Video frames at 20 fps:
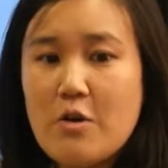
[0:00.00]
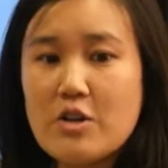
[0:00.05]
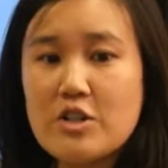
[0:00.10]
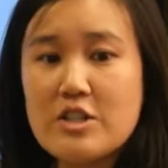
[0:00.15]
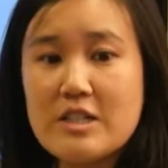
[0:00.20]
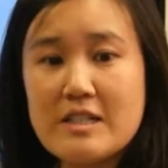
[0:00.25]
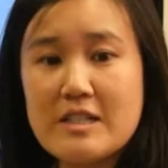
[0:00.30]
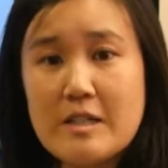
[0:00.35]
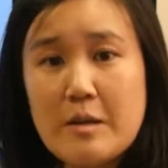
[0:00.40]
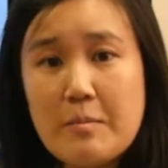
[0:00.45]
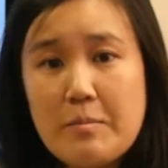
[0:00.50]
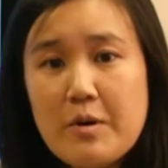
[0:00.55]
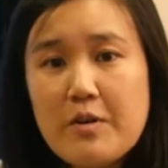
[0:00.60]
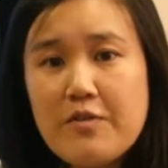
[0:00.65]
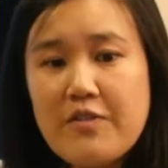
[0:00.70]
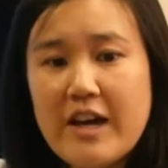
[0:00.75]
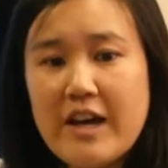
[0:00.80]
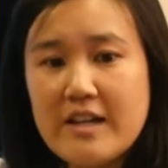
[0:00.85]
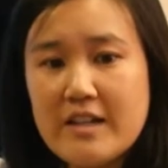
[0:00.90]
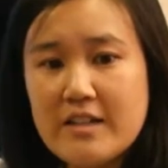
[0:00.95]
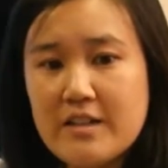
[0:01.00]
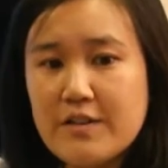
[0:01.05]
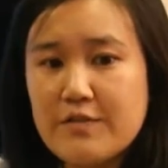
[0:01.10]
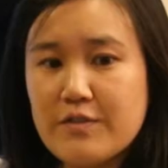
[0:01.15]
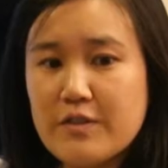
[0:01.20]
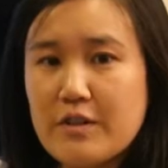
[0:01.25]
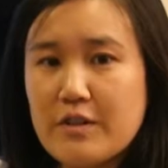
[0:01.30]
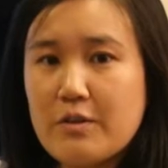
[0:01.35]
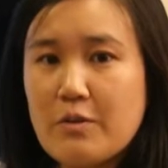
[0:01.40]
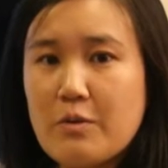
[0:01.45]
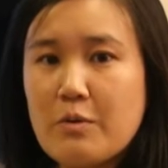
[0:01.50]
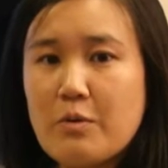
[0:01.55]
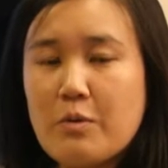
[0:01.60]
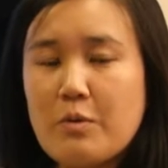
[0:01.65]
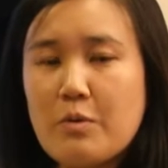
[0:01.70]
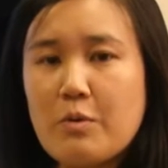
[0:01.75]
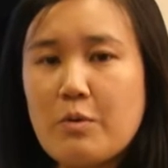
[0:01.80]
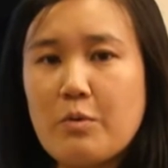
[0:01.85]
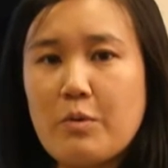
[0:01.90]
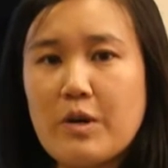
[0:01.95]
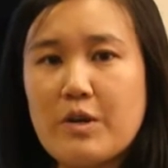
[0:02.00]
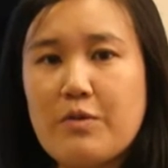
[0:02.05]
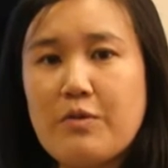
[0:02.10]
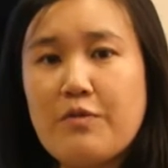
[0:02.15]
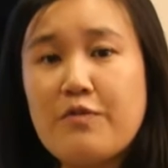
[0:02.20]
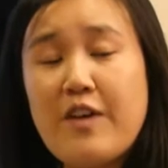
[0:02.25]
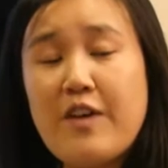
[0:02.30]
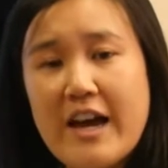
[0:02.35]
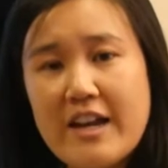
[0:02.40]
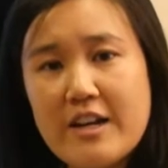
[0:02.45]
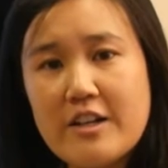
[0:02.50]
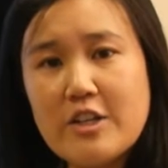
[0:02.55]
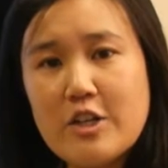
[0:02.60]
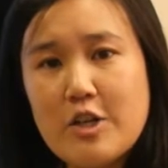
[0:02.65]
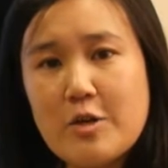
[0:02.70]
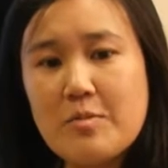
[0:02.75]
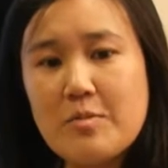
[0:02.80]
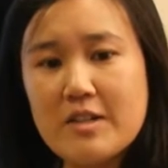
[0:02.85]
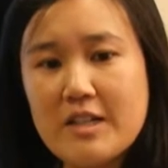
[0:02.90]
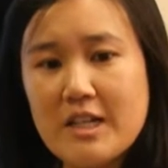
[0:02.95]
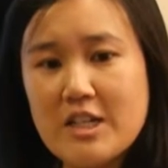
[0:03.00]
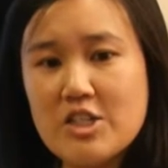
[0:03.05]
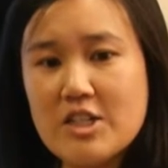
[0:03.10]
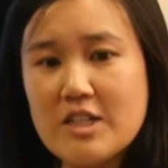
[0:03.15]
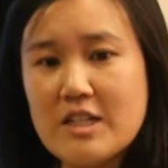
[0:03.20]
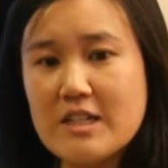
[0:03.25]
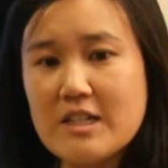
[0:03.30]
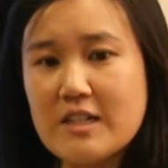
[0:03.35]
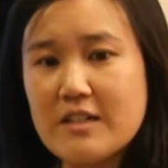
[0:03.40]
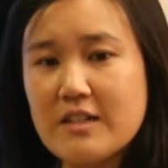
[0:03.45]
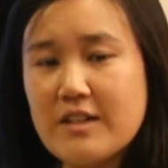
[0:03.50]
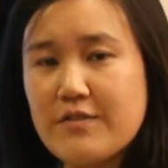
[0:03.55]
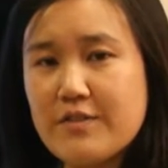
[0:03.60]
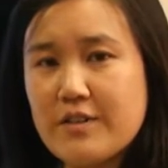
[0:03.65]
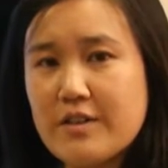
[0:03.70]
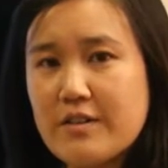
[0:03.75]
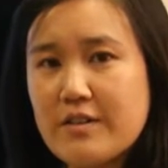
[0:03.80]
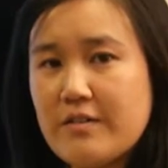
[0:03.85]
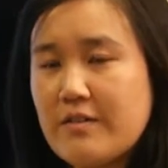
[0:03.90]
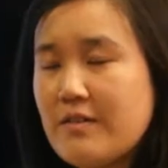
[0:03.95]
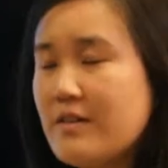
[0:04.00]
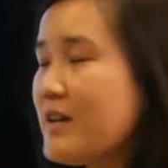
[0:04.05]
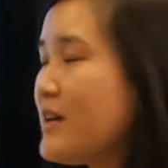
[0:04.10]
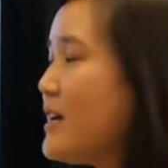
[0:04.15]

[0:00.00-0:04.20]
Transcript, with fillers: or just simple fatty liver, with fat accumulation in the liver.